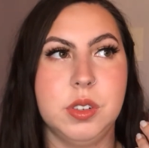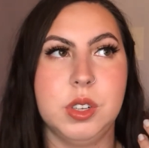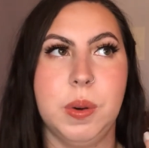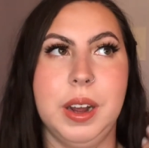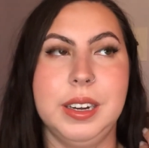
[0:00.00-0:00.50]

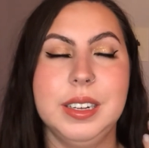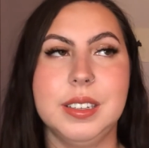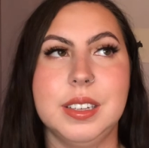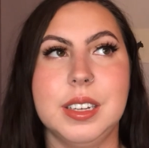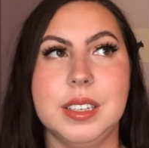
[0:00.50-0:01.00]
So I
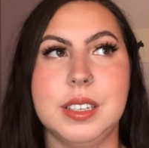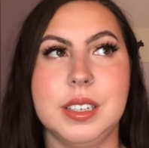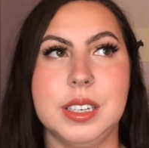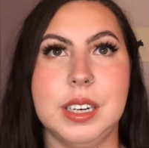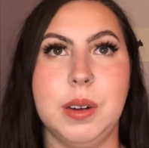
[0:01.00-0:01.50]
need to
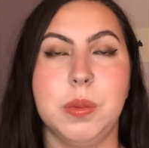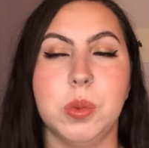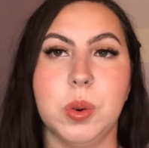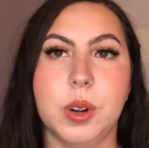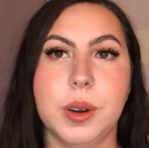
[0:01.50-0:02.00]
test it out
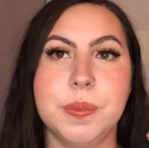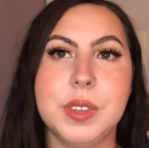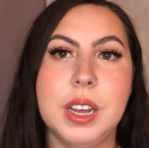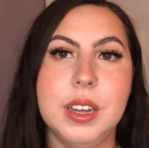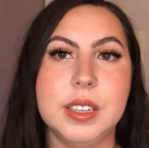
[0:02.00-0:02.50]
more,
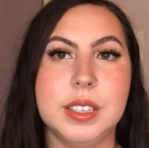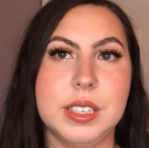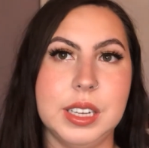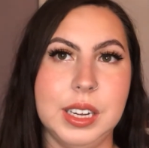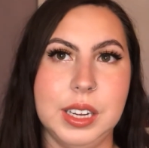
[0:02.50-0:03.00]

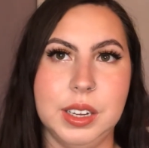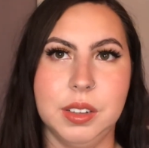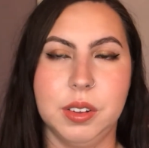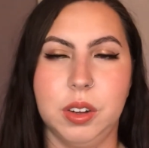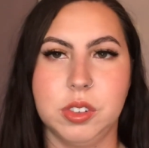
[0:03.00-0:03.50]
see
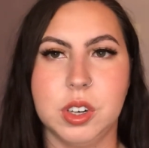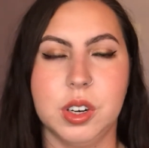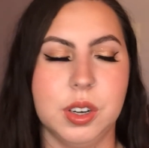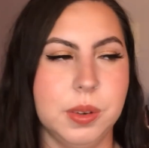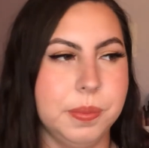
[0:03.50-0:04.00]

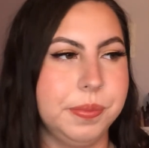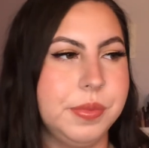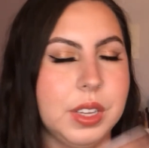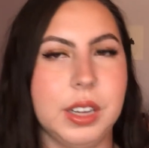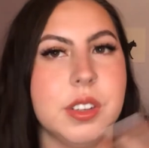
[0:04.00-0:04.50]
long-term,
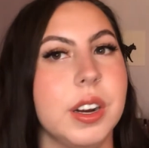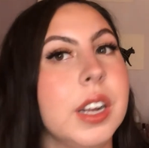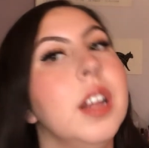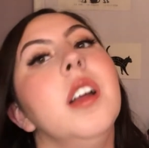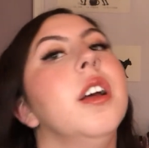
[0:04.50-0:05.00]

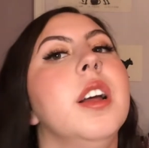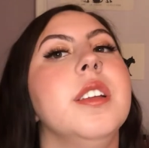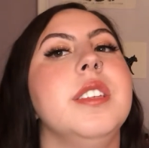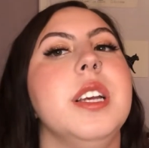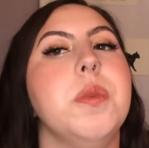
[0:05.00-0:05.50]

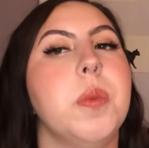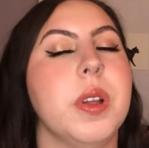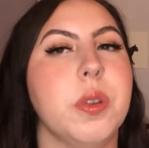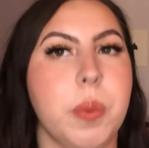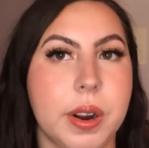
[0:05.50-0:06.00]
see what
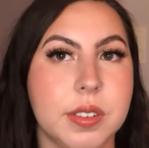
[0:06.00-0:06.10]
the wear